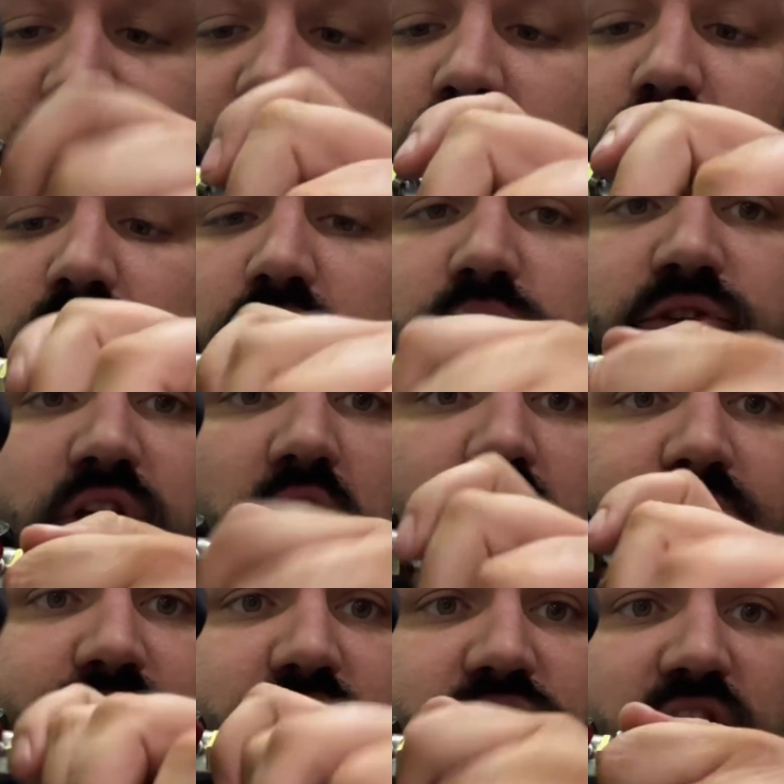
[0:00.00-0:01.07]
close
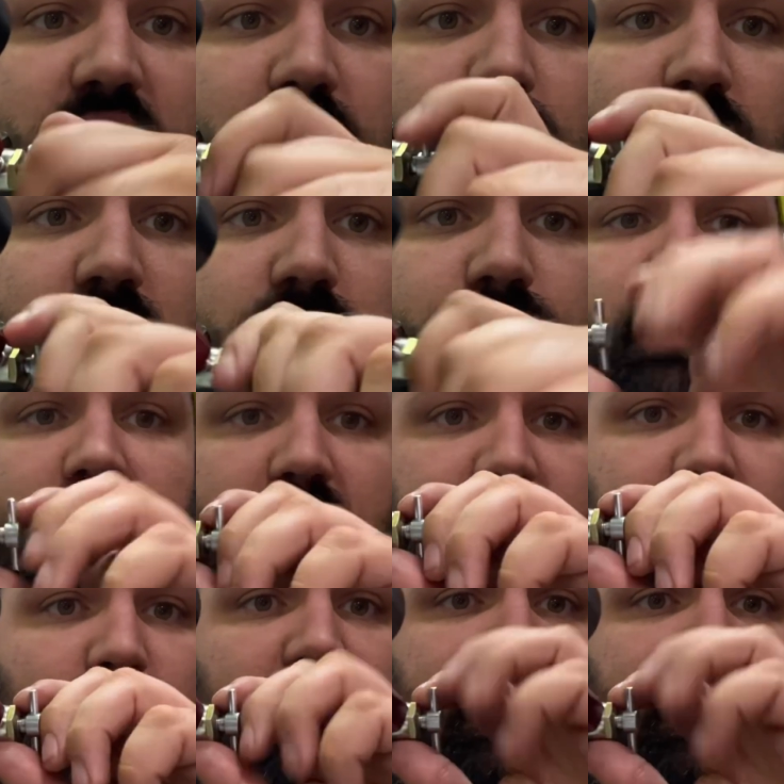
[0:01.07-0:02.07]
off the chamber, and then we